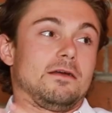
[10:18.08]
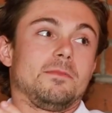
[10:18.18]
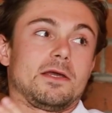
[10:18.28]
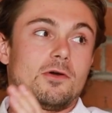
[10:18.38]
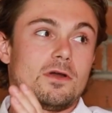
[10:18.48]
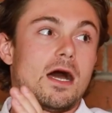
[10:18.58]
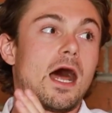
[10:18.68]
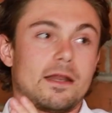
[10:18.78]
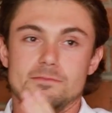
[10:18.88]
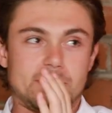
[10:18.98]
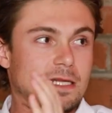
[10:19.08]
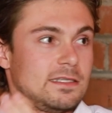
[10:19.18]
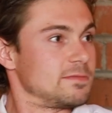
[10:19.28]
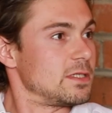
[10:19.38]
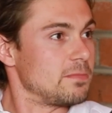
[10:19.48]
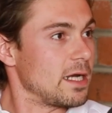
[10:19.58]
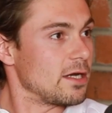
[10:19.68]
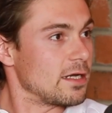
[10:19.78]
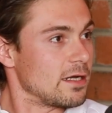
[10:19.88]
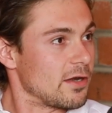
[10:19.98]
I'm like, oh God, I'm spending this much money
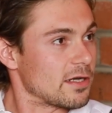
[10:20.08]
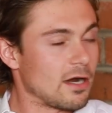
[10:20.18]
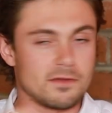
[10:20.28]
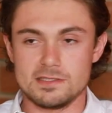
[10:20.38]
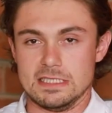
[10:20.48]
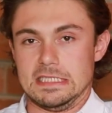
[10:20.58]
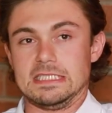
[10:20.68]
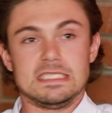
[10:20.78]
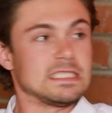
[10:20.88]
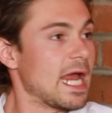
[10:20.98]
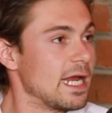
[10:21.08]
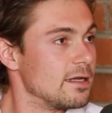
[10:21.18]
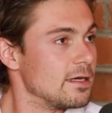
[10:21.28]
on a car. This is insane.